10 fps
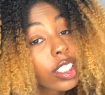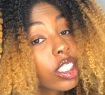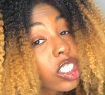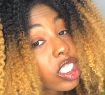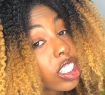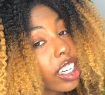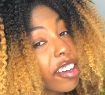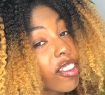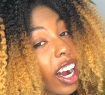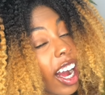Just a little
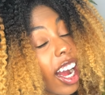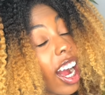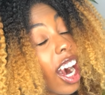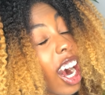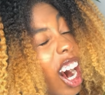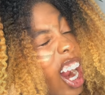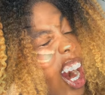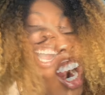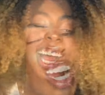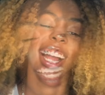FYI.
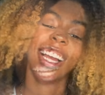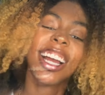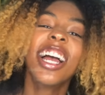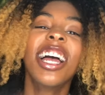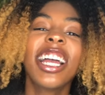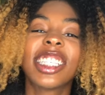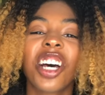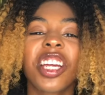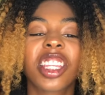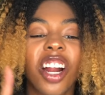It's
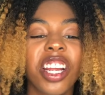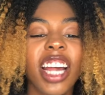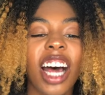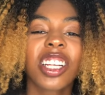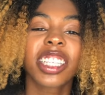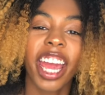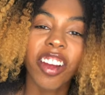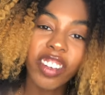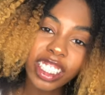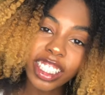only $30
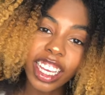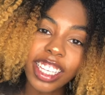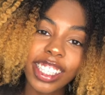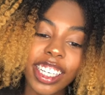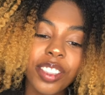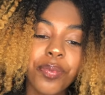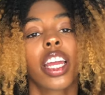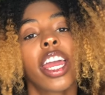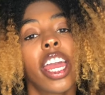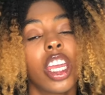every season,
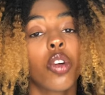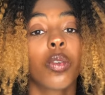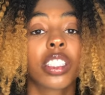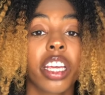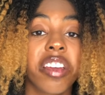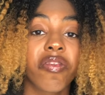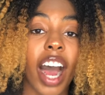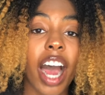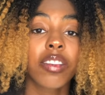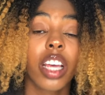and you'll receive
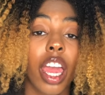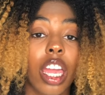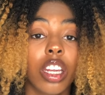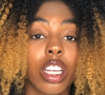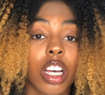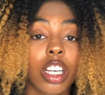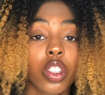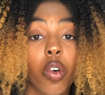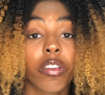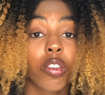5 to 8 deluxe
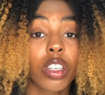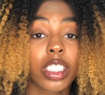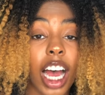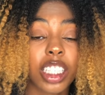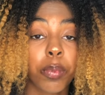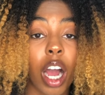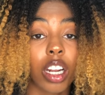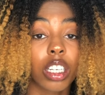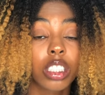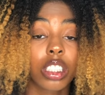or full-size
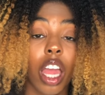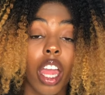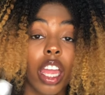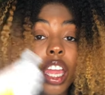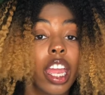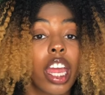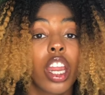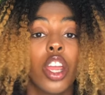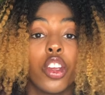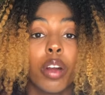products in
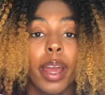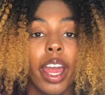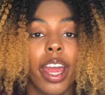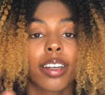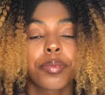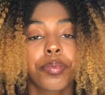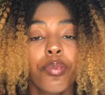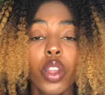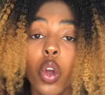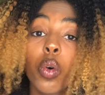your bag,
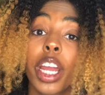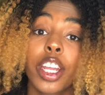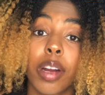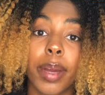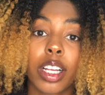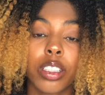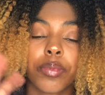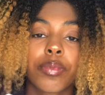or in your mailer.